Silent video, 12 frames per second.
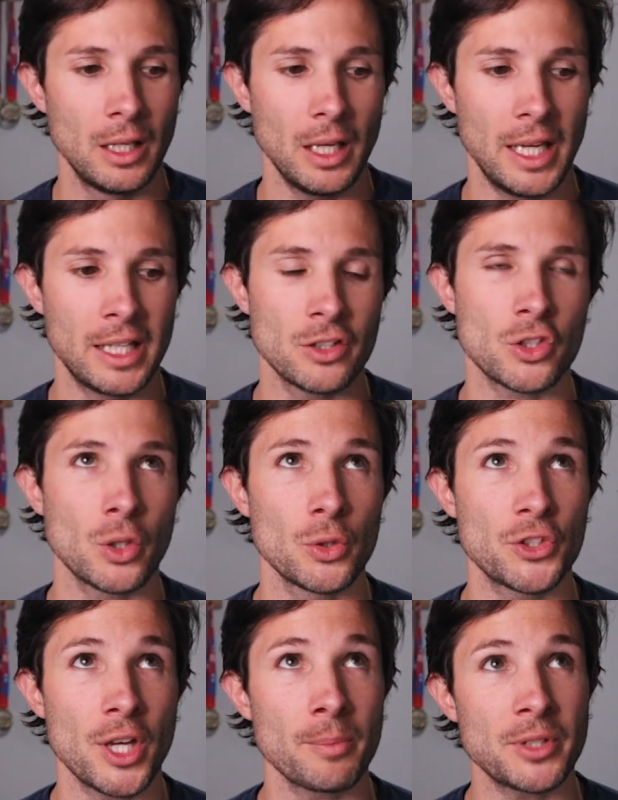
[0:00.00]
And so
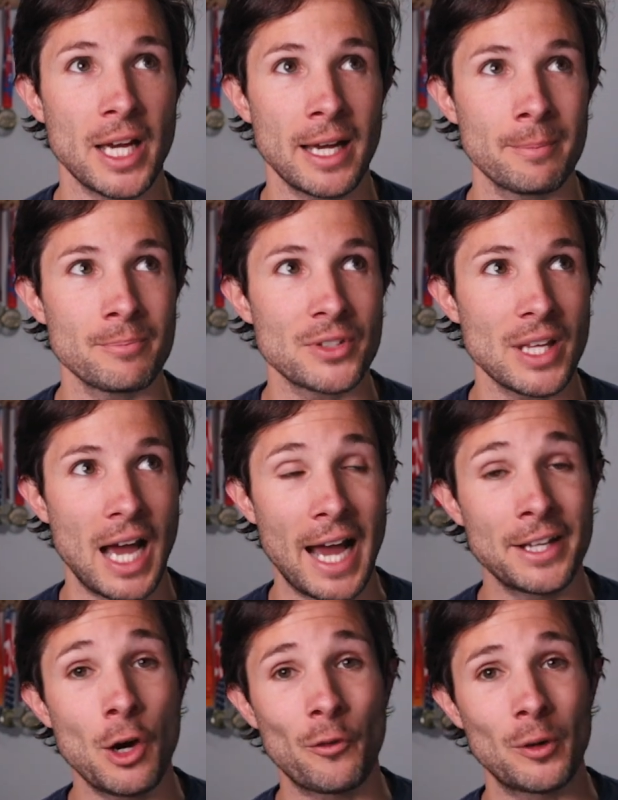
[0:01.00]
sometimes
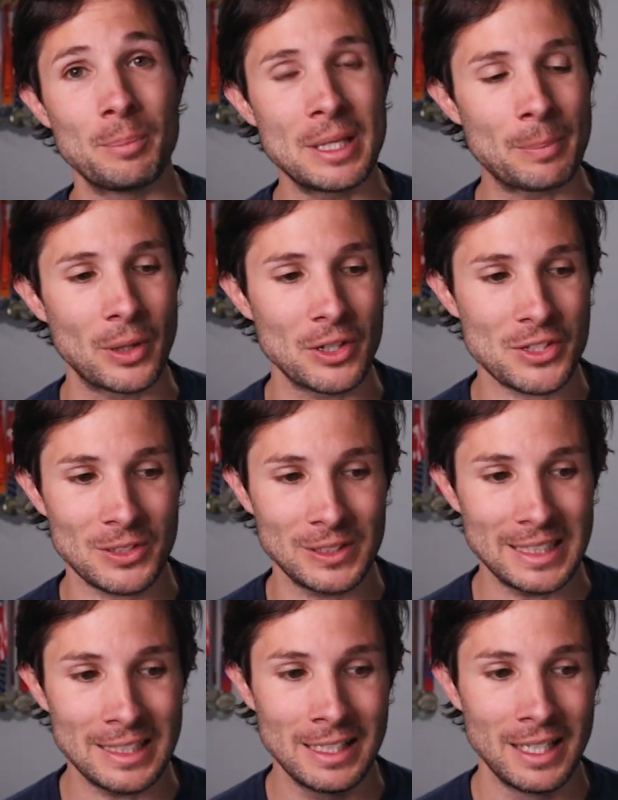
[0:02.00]
I know for me
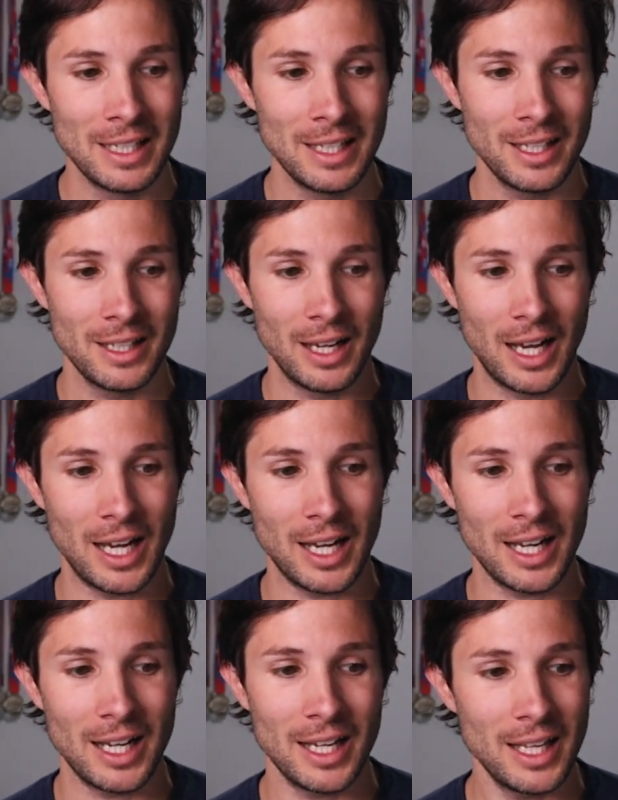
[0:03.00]
personally,
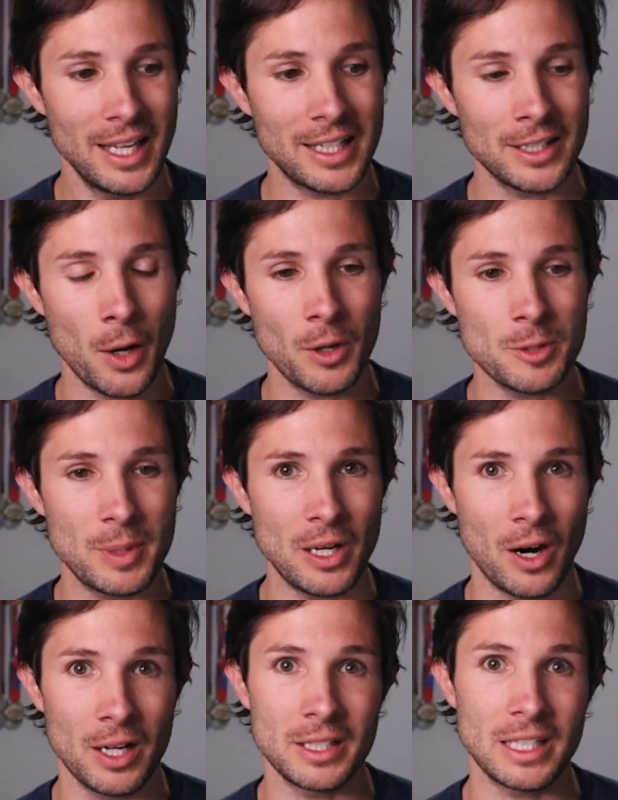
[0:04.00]
uh, it can always be
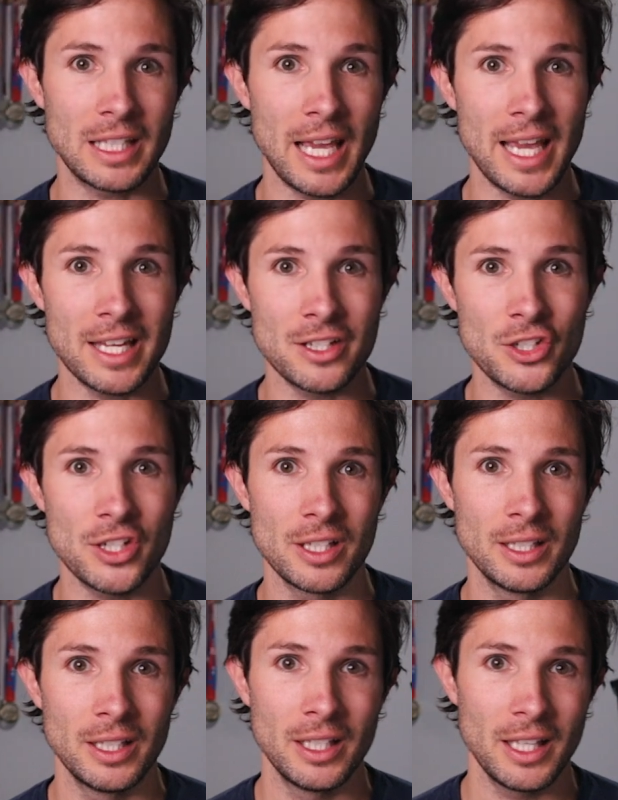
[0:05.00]
hard to gauge
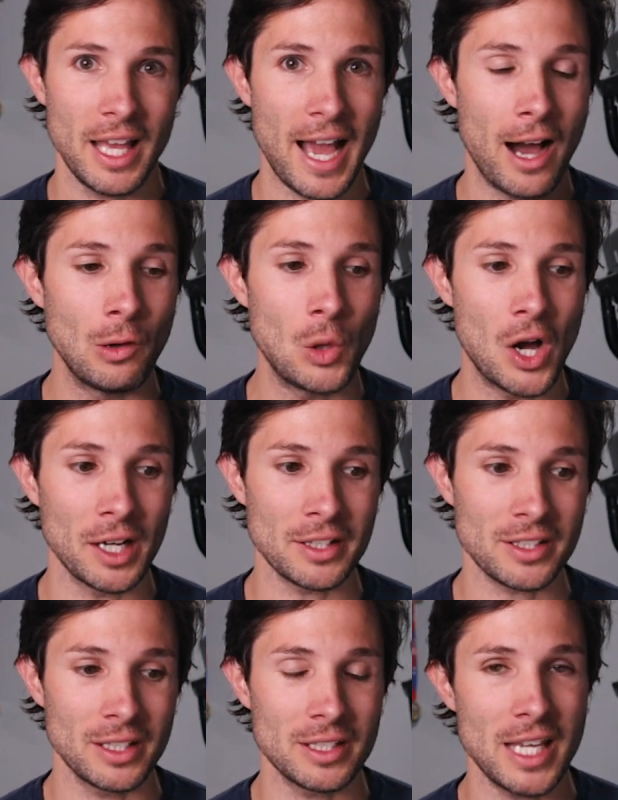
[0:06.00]
how long
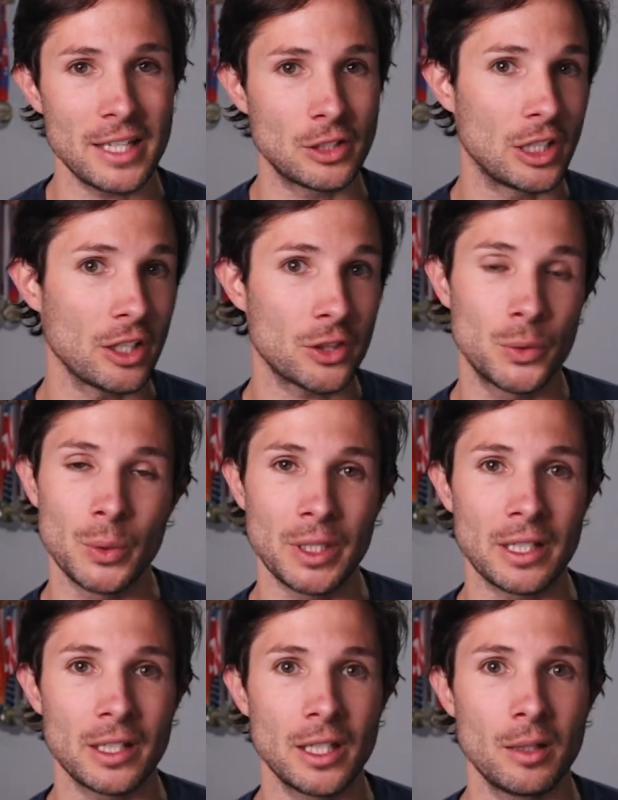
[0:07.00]
it's going to take to get through an
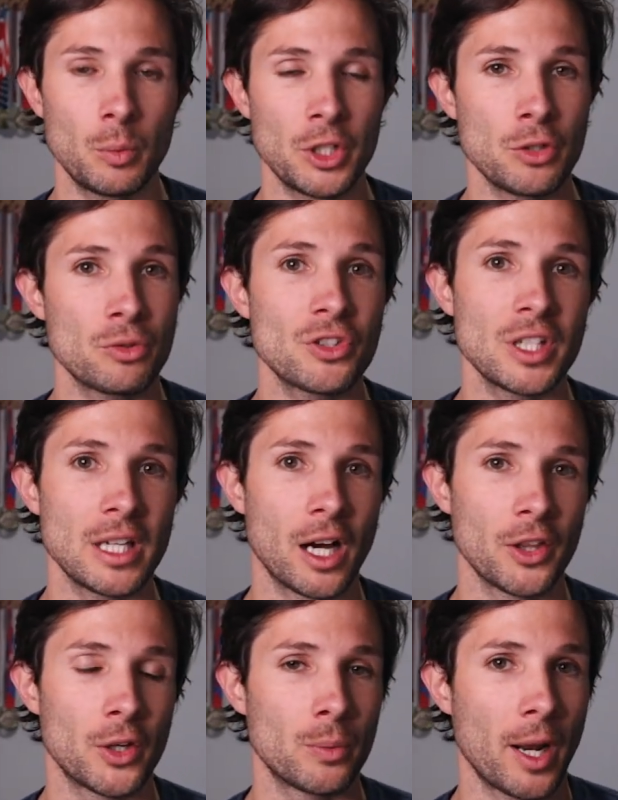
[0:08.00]
area when you see
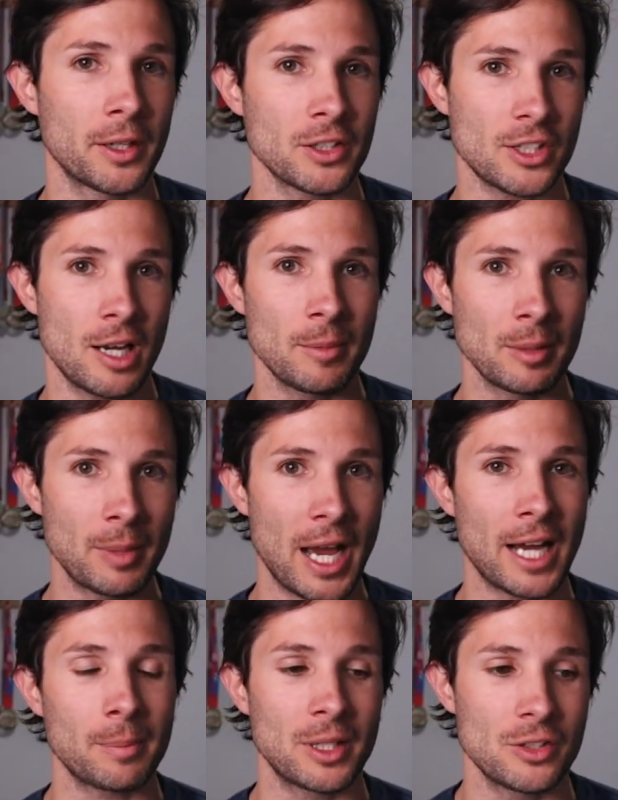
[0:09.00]
other runners coming
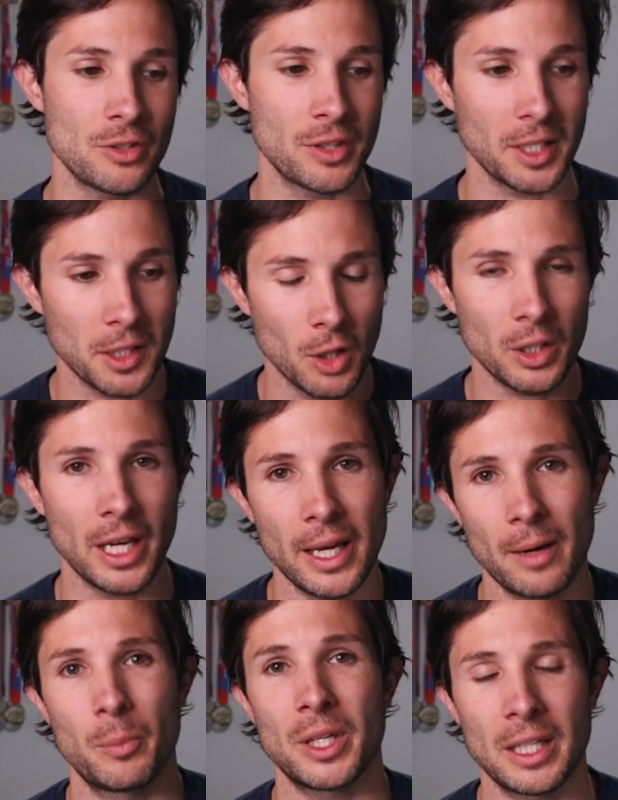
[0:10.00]
back because you think, okay,
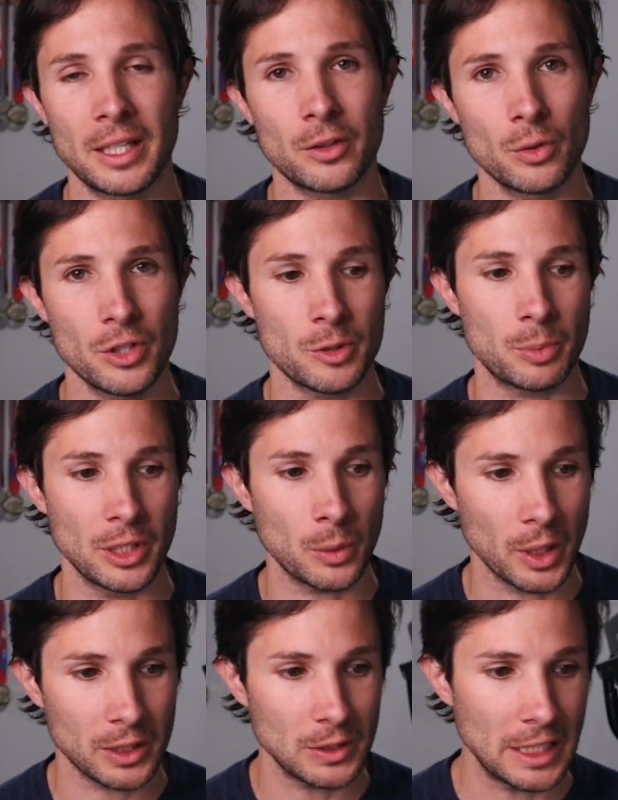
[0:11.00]
uh, we can get through this pretty
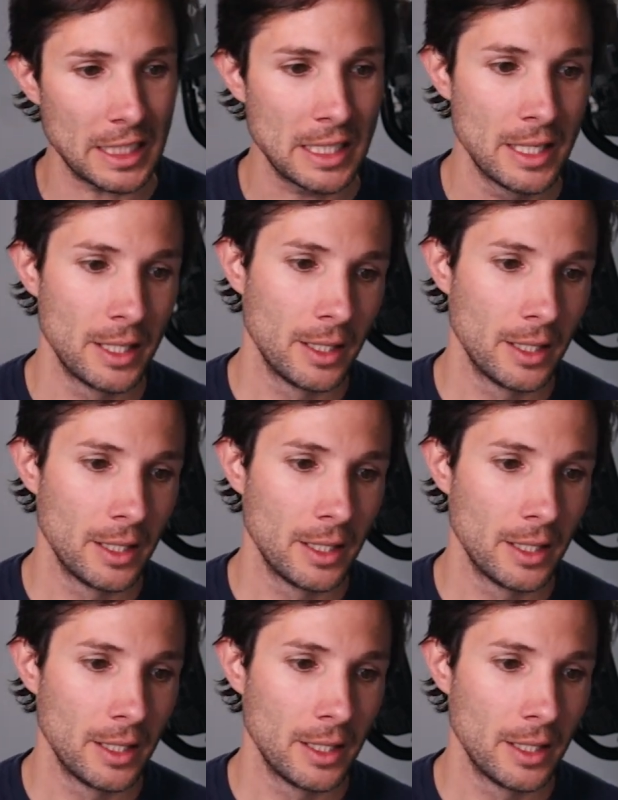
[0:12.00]
quickly.